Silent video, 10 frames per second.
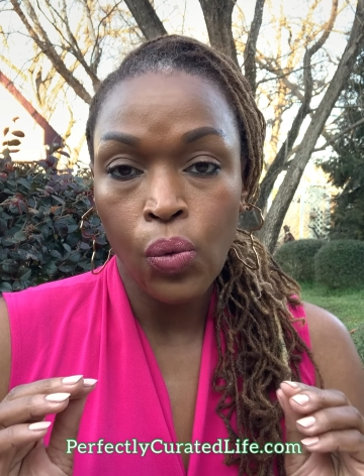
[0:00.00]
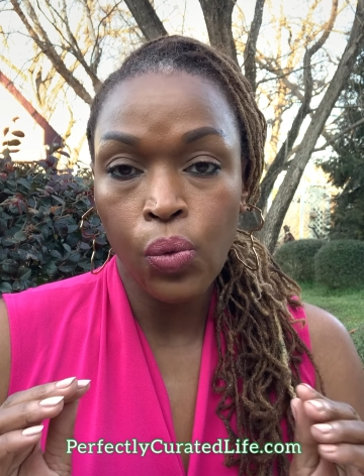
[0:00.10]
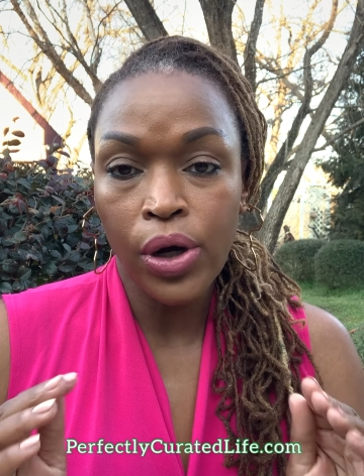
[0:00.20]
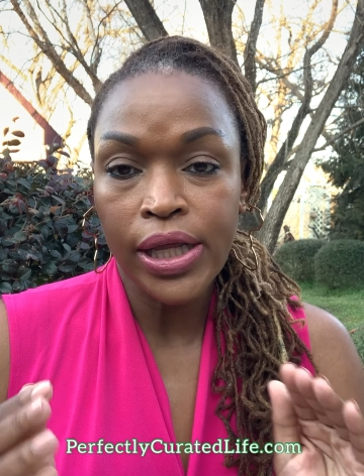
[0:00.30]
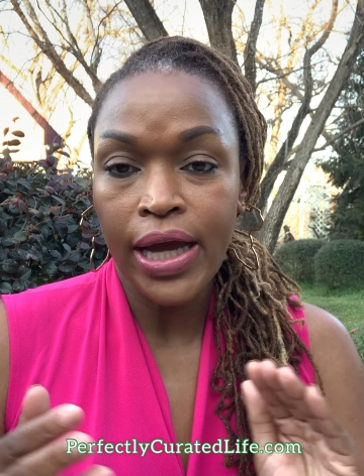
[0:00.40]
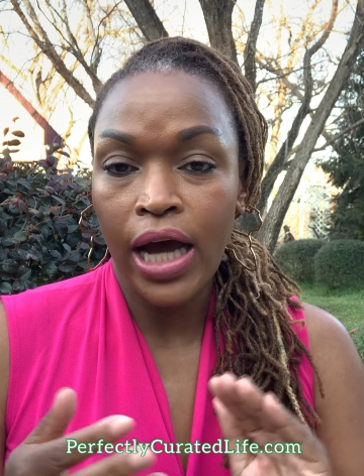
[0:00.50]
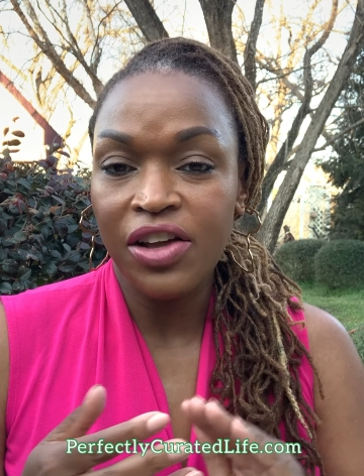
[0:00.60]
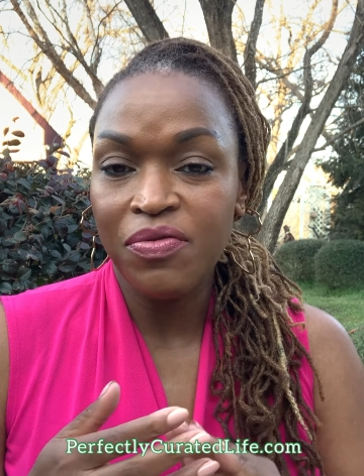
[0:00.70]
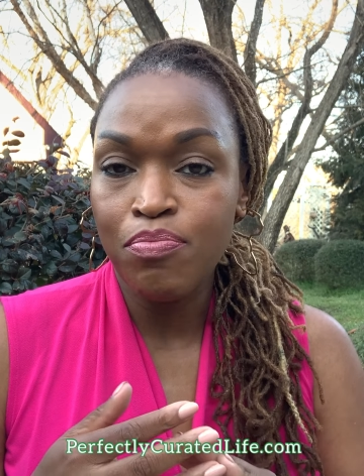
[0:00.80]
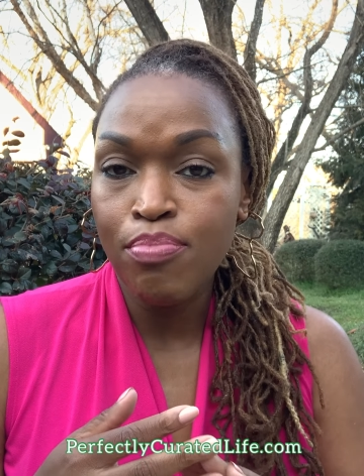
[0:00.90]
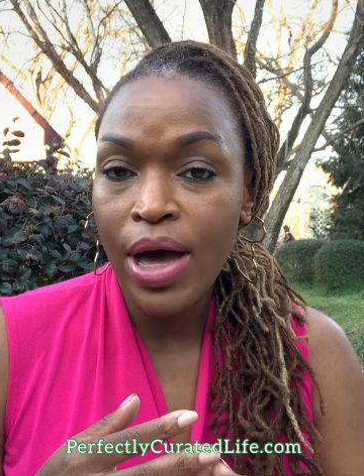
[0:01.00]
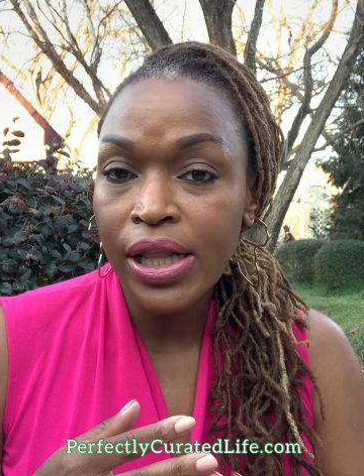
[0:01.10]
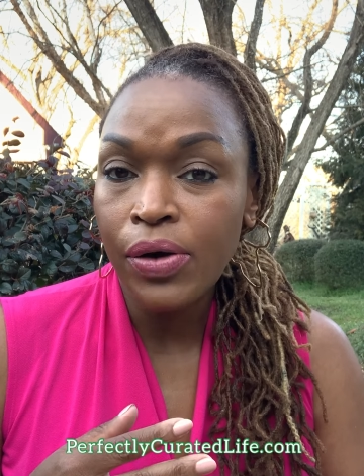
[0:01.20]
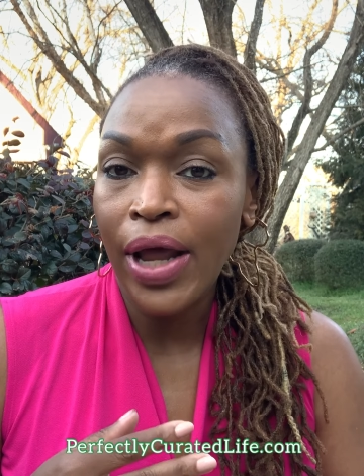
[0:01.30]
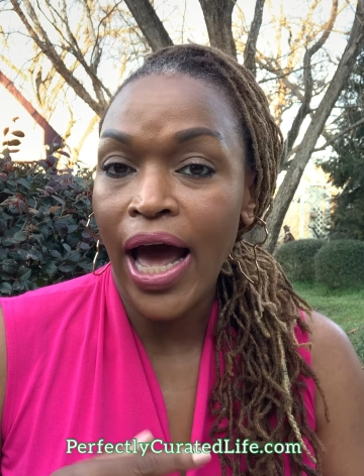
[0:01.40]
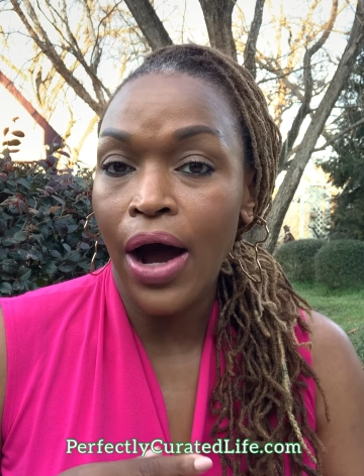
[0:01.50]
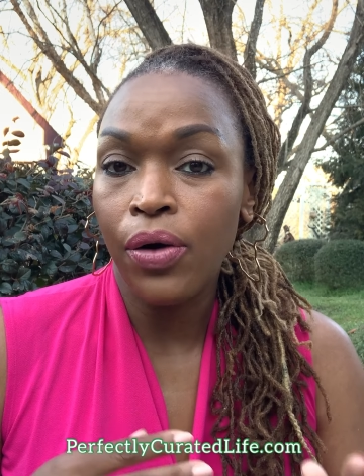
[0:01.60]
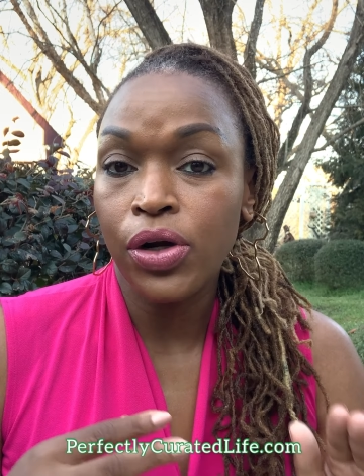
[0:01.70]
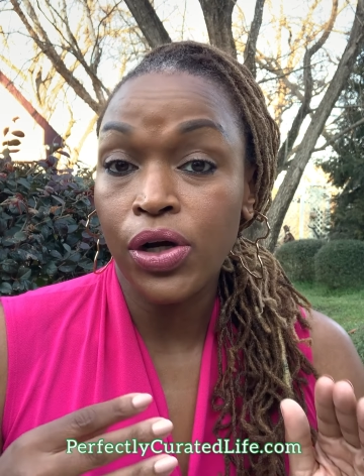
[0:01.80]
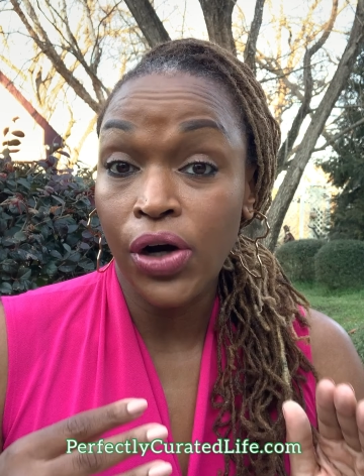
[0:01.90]
woody, kind of mellowed
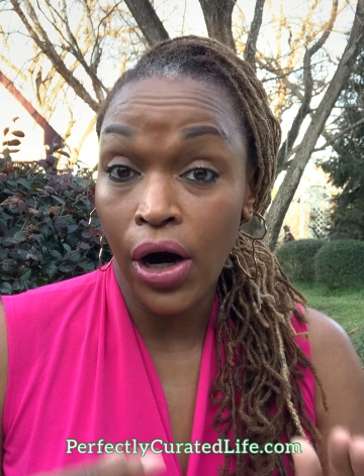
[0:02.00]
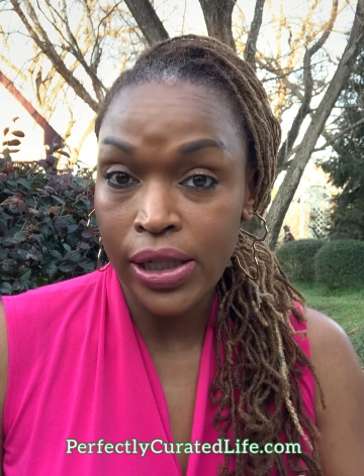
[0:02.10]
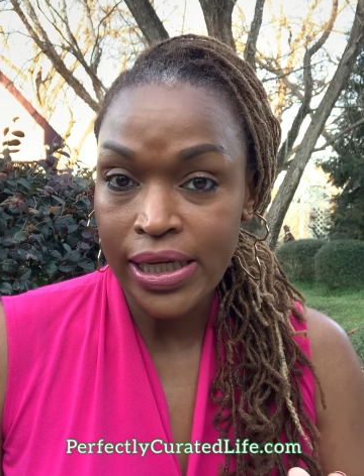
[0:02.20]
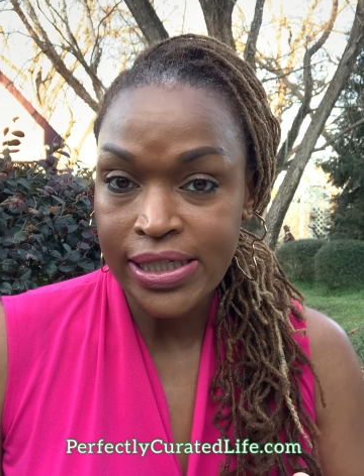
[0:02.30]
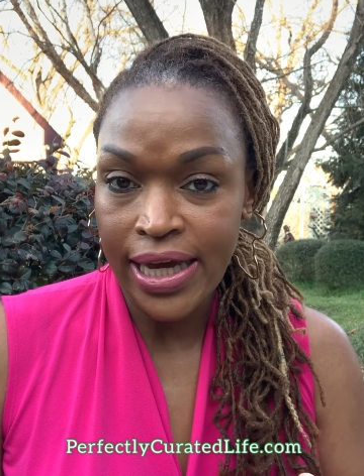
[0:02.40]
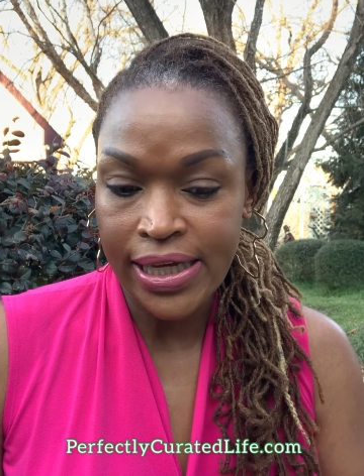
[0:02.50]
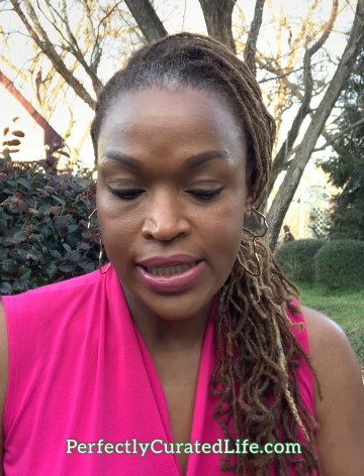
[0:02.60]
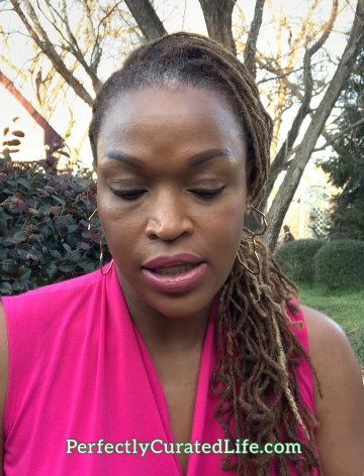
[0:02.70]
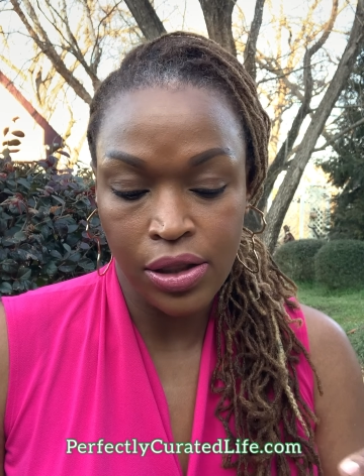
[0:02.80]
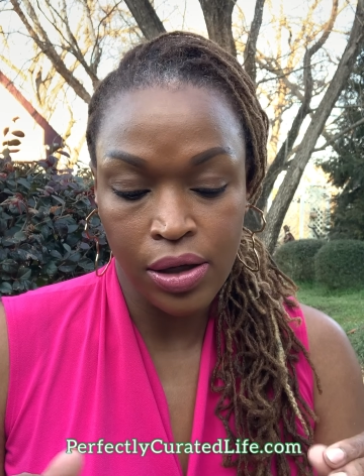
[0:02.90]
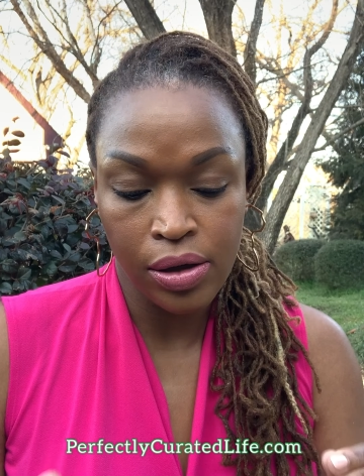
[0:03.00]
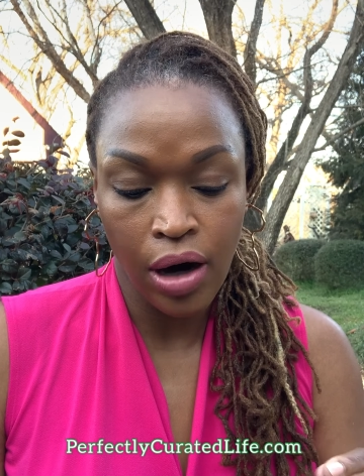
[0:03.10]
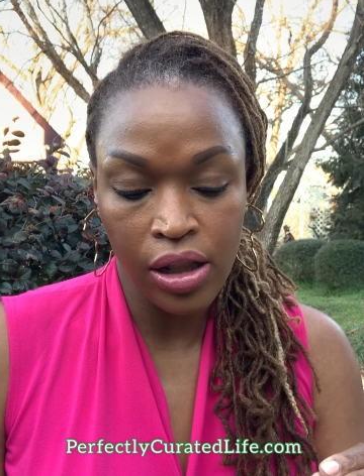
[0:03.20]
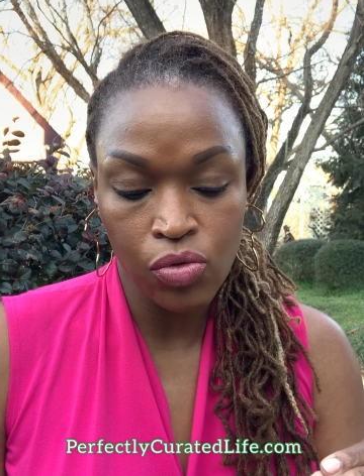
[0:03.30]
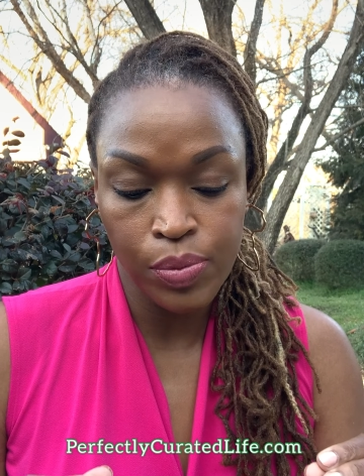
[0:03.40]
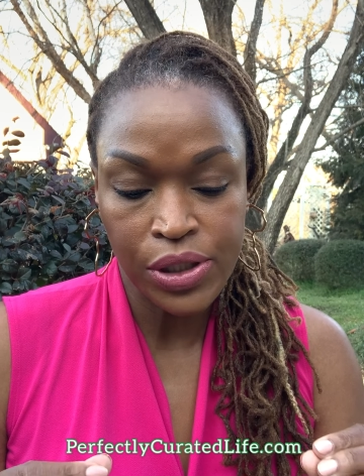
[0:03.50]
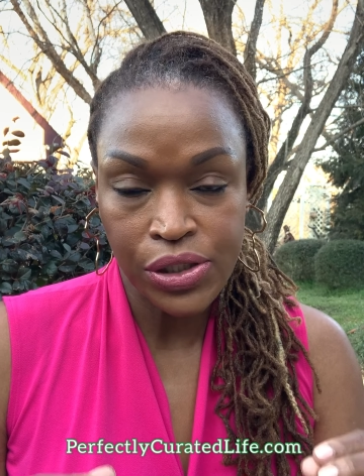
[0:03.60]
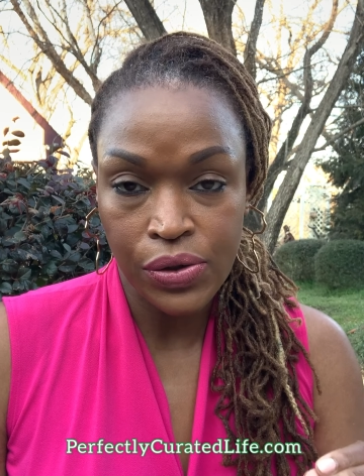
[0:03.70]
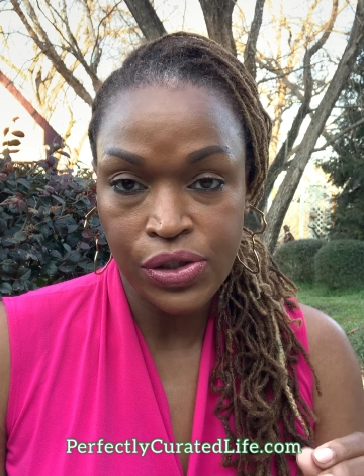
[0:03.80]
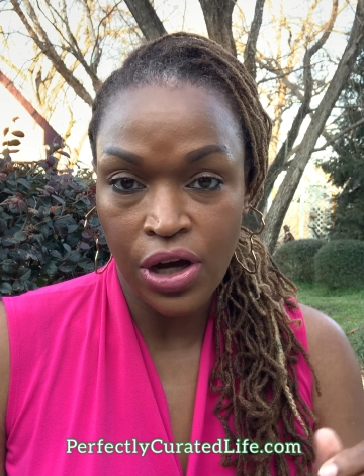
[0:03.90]
out garlic taste. And the garlic will be
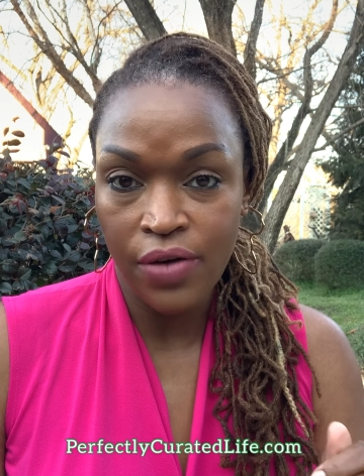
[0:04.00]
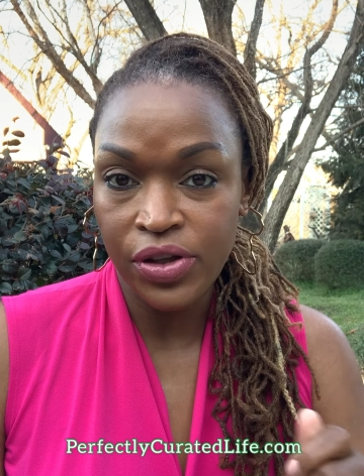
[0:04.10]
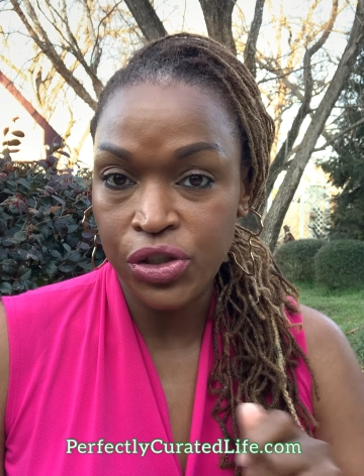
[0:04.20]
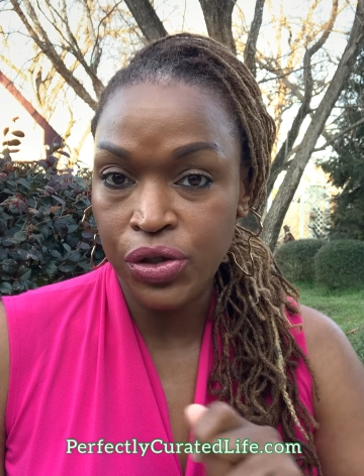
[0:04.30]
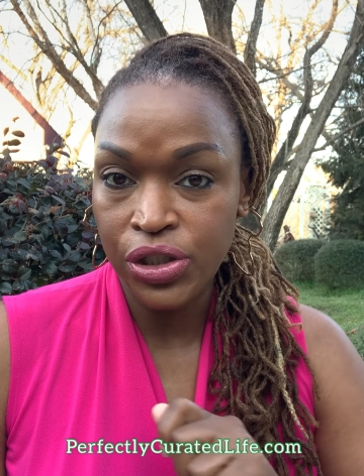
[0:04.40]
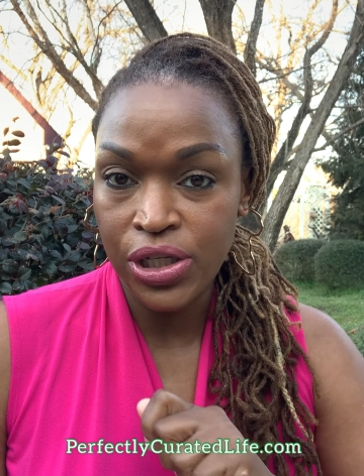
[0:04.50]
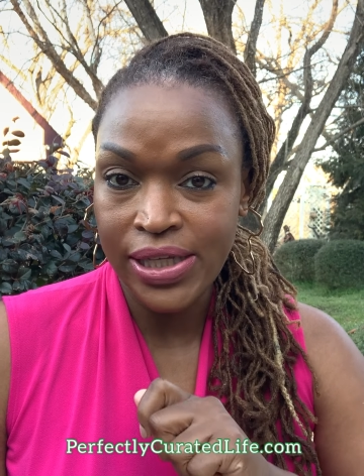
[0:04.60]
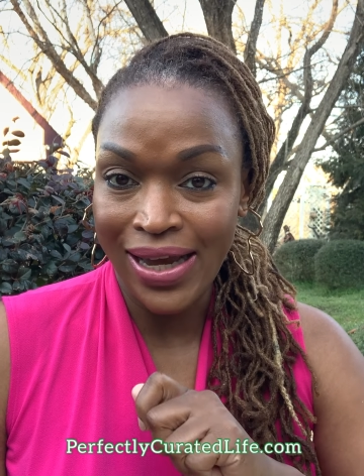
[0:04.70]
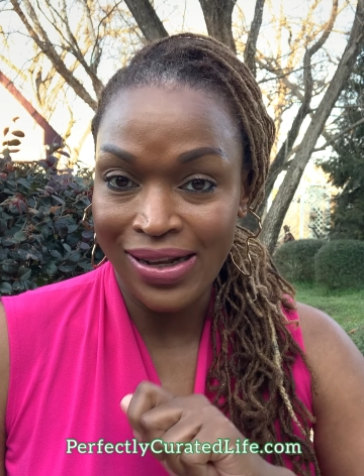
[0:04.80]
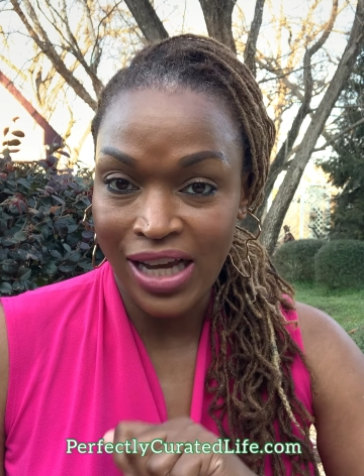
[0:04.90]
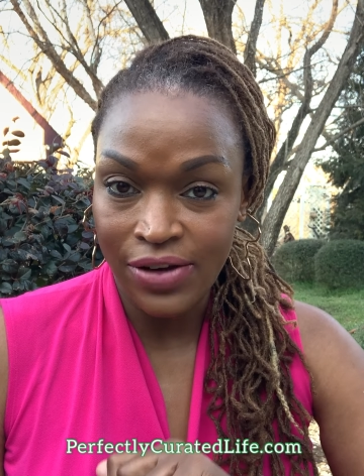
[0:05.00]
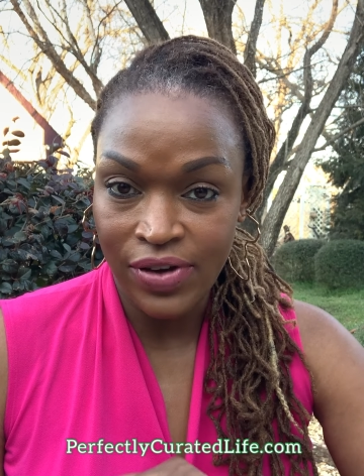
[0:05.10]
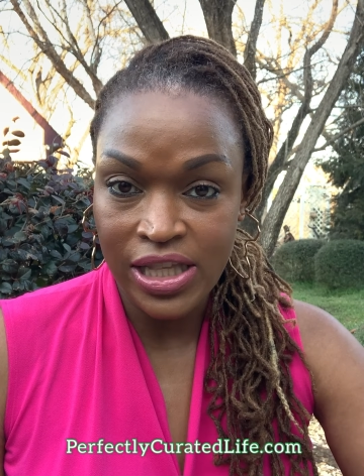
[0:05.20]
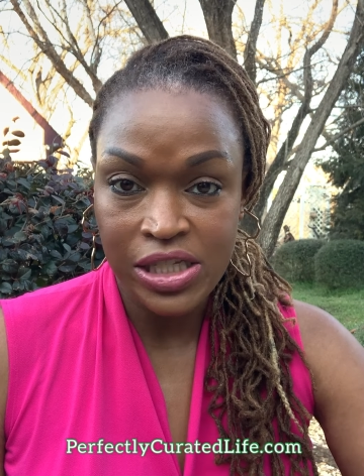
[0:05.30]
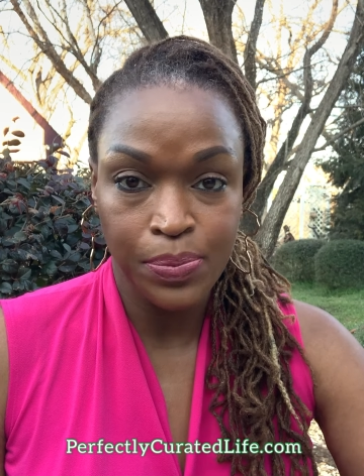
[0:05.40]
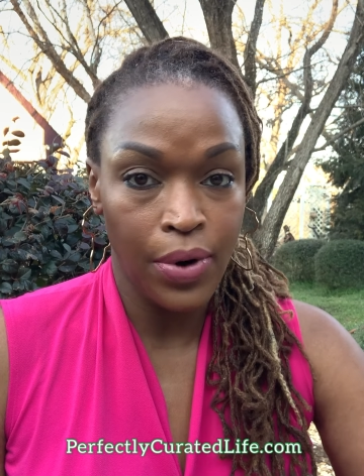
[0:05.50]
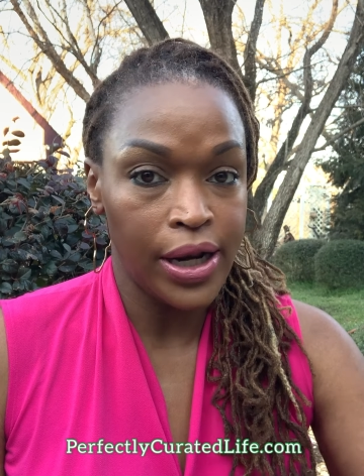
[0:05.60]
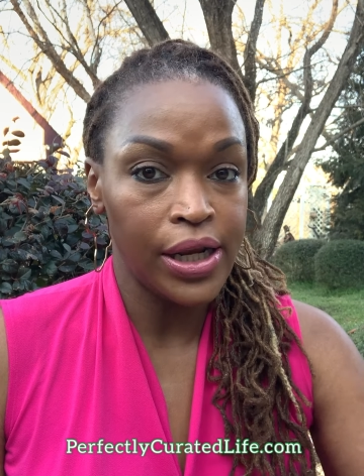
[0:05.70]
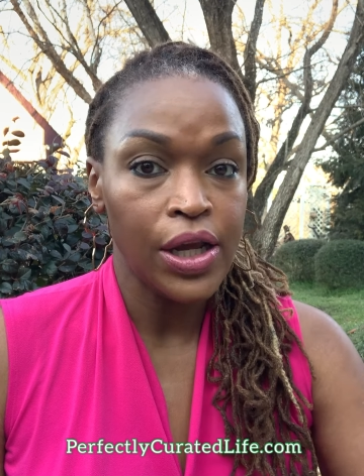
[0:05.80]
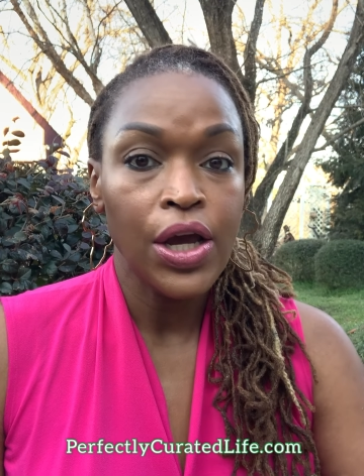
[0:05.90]
so soft that you can just take a knife and spread
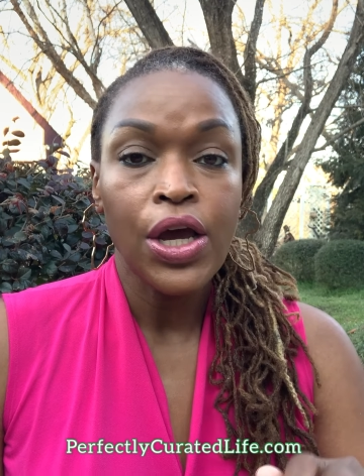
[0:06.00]
it.